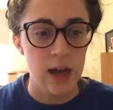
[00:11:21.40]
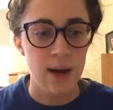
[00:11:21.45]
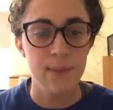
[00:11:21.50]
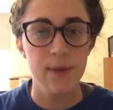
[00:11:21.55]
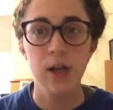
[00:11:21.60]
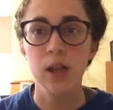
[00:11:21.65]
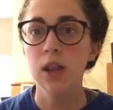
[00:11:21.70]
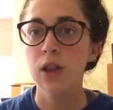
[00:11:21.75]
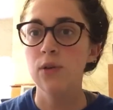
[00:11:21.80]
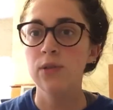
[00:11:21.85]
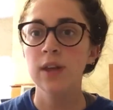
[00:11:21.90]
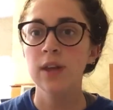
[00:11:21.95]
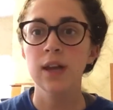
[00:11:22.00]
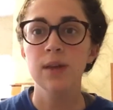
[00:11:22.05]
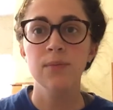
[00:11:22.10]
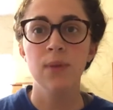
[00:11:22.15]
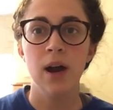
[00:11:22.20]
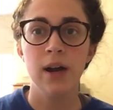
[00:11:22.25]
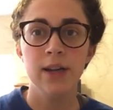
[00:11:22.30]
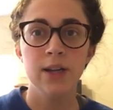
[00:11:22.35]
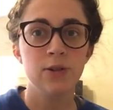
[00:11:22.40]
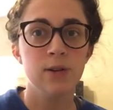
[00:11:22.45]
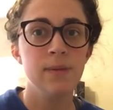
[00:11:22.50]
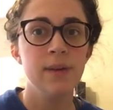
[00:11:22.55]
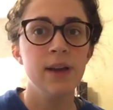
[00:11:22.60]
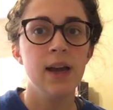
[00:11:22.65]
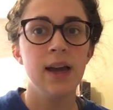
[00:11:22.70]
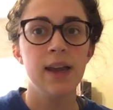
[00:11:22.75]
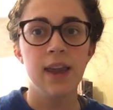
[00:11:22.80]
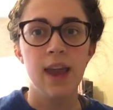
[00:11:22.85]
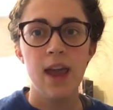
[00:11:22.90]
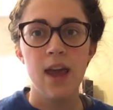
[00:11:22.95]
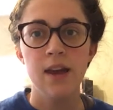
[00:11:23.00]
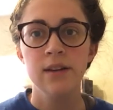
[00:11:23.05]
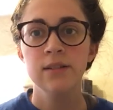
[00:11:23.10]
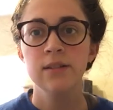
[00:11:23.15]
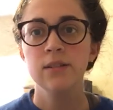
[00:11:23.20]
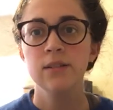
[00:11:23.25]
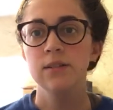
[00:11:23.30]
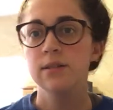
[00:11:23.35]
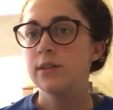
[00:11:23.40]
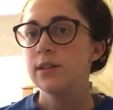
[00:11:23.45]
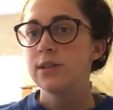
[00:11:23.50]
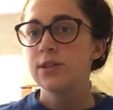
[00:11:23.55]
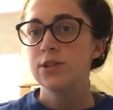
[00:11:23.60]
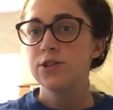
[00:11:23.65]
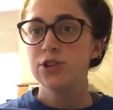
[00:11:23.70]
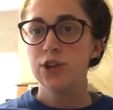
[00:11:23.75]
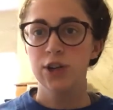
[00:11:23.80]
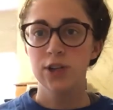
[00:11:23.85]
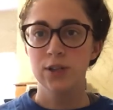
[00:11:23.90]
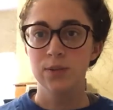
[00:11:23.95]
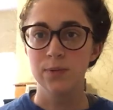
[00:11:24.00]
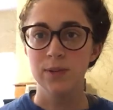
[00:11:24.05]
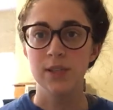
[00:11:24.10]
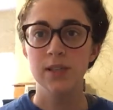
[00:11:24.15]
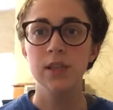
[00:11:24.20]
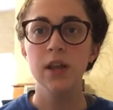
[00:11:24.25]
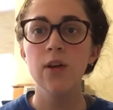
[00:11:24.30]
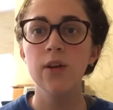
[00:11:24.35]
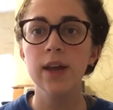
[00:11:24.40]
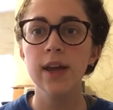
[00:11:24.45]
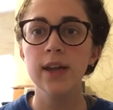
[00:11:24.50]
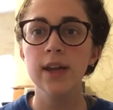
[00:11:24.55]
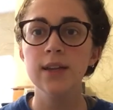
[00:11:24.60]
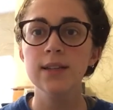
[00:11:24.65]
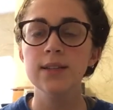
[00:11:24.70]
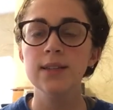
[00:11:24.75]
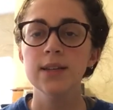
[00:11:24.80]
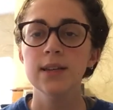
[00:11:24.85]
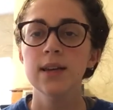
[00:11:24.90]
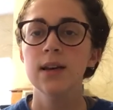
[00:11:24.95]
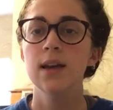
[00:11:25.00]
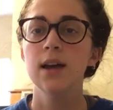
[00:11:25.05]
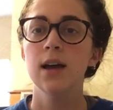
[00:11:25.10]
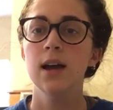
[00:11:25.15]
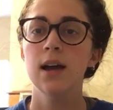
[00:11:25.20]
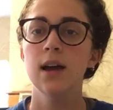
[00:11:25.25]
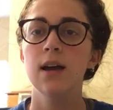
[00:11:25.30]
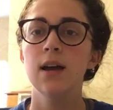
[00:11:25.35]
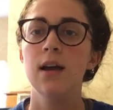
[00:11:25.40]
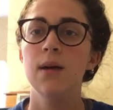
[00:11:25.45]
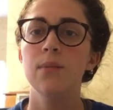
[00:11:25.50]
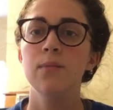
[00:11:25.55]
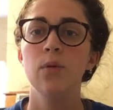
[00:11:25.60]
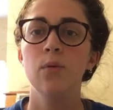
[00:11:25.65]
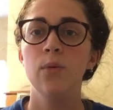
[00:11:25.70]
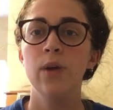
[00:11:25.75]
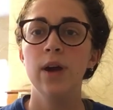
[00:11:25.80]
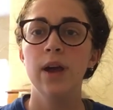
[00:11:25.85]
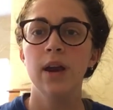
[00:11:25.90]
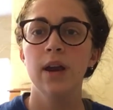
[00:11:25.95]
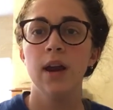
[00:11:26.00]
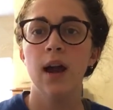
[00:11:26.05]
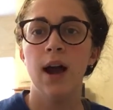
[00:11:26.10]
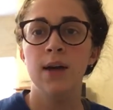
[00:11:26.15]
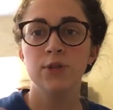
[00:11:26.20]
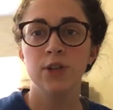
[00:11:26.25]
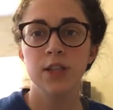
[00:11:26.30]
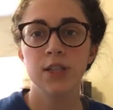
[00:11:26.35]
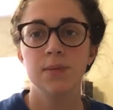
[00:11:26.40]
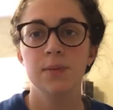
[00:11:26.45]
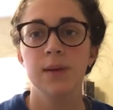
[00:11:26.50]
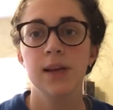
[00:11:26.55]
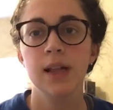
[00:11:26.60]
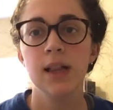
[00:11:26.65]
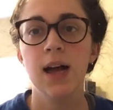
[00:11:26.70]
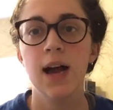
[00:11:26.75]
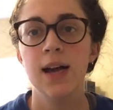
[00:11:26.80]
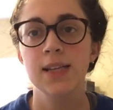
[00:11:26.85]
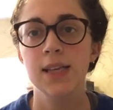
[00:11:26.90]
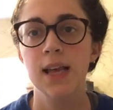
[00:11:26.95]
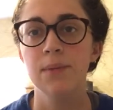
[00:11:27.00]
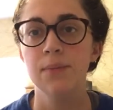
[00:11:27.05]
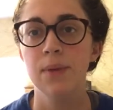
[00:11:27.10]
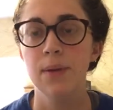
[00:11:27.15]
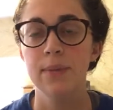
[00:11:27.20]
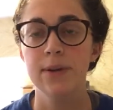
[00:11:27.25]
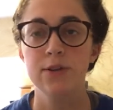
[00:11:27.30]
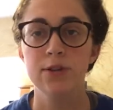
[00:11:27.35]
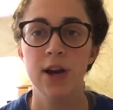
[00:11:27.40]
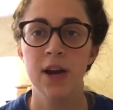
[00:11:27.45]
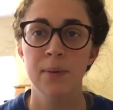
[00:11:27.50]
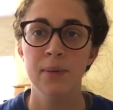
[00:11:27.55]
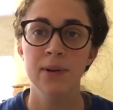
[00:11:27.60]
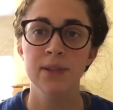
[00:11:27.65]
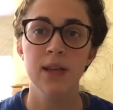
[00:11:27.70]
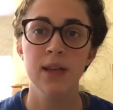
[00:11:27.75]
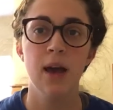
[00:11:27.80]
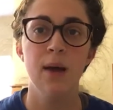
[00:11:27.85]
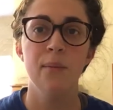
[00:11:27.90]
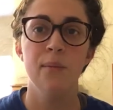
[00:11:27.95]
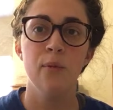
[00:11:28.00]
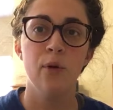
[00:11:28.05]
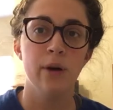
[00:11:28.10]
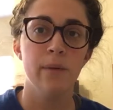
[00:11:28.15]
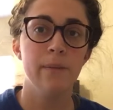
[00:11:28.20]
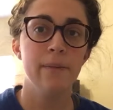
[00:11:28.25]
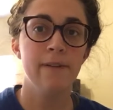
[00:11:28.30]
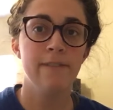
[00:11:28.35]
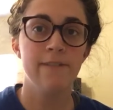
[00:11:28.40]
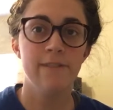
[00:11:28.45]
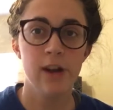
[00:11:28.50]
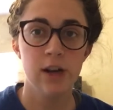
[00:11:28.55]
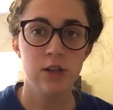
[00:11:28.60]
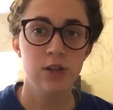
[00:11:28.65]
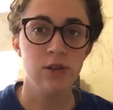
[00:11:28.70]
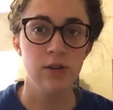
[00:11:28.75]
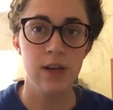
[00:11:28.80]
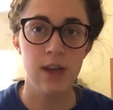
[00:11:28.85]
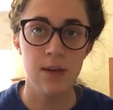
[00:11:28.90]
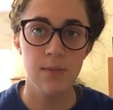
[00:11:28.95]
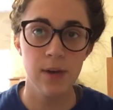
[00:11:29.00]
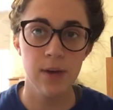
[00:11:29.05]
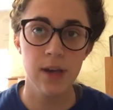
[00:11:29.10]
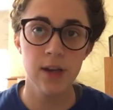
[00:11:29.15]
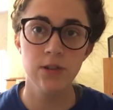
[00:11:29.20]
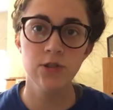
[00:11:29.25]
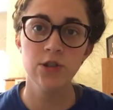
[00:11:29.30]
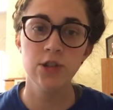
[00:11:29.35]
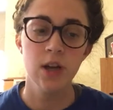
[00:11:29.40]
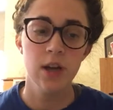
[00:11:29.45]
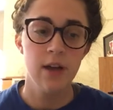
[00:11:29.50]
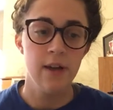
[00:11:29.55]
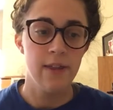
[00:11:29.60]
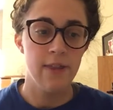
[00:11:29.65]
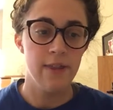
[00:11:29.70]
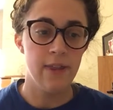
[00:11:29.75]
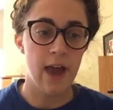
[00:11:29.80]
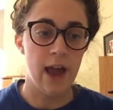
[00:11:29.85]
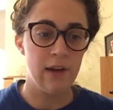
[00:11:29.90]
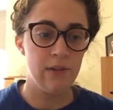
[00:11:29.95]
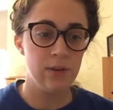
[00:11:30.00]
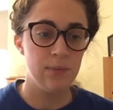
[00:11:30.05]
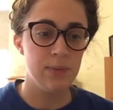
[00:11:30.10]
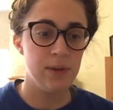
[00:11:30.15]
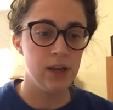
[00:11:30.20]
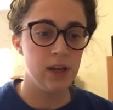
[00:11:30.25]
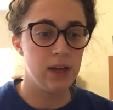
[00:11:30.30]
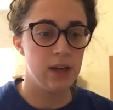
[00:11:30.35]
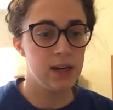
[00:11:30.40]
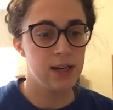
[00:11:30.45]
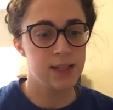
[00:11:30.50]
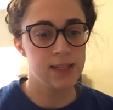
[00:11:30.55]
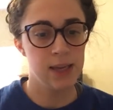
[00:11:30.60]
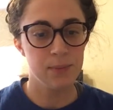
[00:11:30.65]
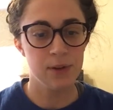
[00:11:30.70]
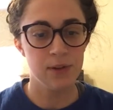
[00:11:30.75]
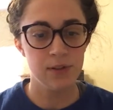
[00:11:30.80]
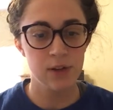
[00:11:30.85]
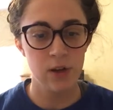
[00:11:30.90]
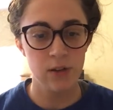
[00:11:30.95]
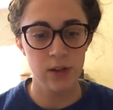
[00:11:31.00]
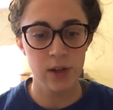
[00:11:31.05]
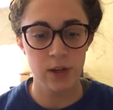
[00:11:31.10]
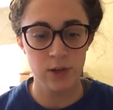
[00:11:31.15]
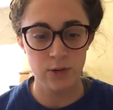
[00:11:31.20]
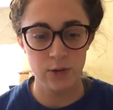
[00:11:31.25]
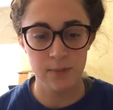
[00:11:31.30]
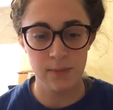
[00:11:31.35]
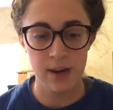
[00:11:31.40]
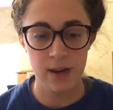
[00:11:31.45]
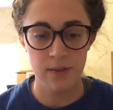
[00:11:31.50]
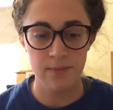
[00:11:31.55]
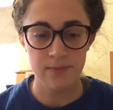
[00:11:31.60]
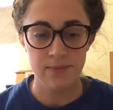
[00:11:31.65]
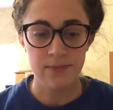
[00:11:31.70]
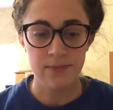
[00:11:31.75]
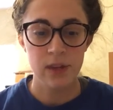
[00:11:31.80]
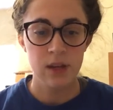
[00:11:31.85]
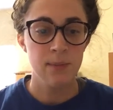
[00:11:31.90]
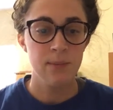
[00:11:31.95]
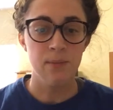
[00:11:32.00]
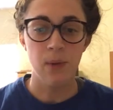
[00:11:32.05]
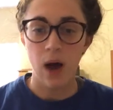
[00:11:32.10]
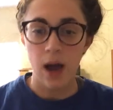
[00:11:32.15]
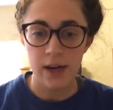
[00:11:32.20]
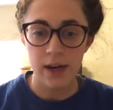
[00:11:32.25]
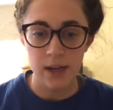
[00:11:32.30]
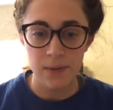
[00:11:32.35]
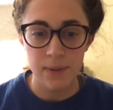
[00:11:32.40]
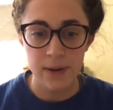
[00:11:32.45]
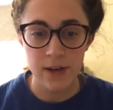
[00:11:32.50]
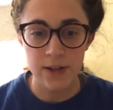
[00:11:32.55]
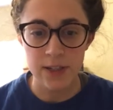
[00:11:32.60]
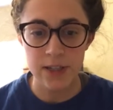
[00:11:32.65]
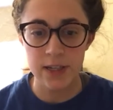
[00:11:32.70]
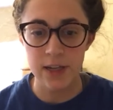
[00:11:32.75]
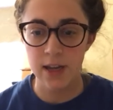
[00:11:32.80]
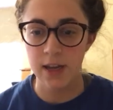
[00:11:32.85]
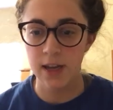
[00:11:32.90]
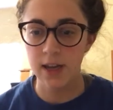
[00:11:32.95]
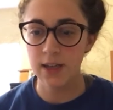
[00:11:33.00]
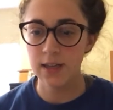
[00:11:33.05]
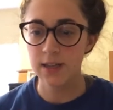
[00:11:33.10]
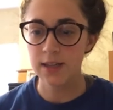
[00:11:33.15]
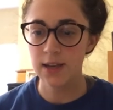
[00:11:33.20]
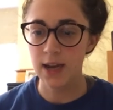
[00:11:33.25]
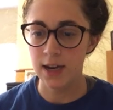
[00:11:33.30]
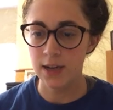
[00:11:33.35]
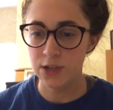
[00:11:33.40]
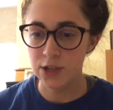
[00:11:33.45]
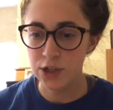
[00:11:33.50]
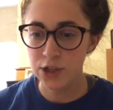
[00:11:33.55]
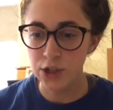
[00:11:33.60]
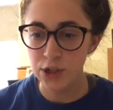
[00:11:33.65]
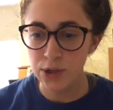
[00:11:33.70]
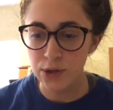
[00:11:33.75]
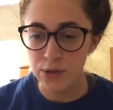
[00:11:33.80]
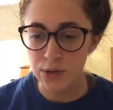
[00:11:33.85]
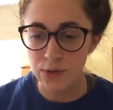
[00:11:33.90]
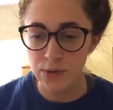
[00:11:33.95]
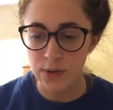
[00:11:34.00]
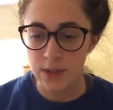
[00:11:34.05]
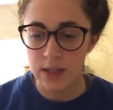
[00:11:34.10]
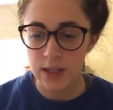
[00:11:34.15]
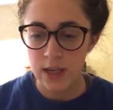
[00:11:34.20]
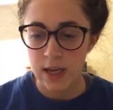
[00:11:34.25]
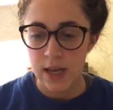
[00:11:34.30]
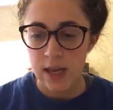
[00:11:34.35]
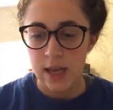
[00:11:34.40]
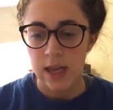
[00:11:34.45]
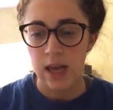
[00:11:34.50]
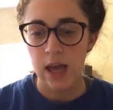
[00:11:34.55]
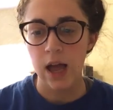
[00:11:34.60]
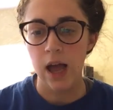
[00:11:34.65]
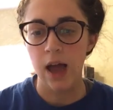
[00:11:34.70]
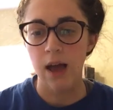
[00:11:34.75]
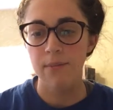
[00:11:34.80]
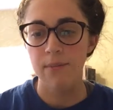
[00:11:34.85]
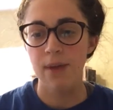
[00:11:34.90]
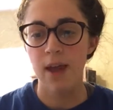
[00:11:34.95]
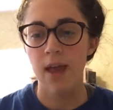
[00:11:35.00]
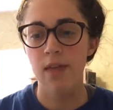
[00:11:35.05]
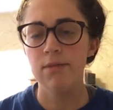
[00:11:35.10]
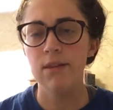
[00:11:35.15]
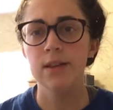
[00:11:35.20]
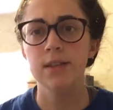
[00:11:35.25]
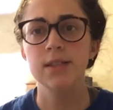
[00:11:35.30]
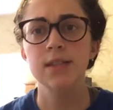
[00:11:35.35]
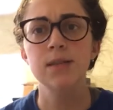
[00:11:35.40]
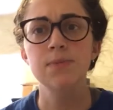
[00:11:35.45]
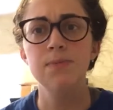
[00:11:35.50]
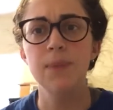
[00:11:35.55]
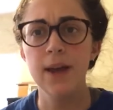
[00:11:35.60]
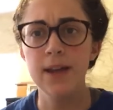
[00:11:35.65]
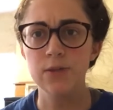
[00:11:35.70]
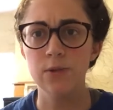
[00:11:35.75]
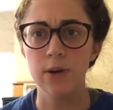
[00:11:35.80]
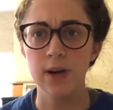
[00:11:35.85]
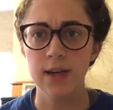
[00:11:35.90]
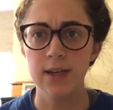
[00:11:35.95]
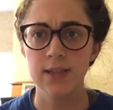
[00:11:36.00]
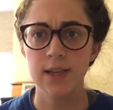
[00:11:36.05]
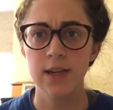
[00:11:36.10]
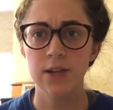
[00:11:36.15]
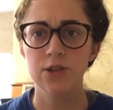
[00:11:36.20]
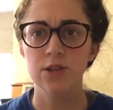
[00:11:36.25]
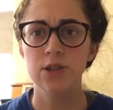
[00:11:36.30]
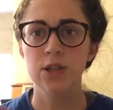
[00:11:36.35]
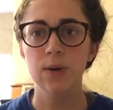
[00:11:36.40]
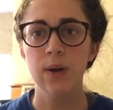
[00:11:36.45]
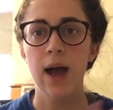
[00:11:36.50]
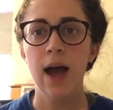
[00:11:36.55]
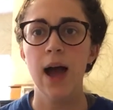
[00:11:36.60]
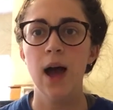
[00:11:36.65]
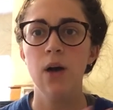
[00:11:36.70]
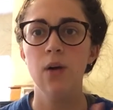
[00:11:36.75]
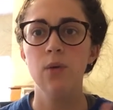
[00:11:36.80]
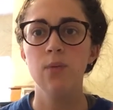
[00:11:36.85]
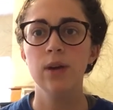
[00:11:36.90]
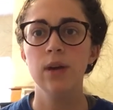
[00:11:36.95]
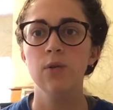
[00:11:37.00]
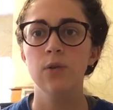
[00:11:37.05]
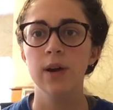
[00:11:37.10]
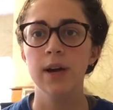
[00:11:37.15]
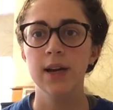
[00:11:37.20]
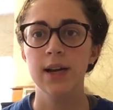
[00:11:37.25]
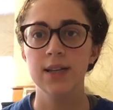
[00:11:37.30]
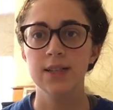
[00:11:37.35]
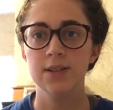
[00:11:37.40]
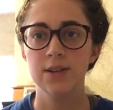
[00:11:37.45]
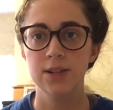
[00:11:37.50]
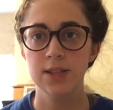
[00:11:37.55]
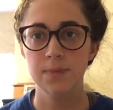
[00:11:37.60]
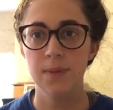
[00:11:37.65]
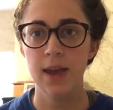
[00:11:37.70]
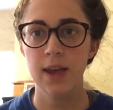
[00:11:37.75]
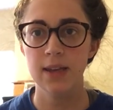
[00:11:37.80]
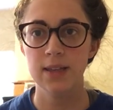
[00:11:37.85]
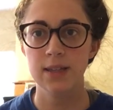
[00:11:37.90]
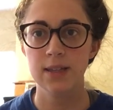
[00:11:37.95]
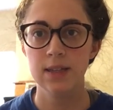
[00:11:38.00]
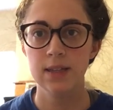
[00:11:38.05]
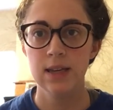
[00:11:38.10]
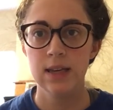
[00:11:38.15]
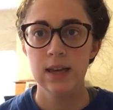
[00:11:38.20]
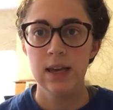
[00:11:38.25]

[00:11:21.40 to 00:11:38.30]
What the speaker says: Clothing and body adornment, again, shirts with slogans. When I'm dressed up in class, I may be trying to present a more professional image. That would be an example of clothing adornment. Body piercings, tattoos, and then space organization, so how we organize our space.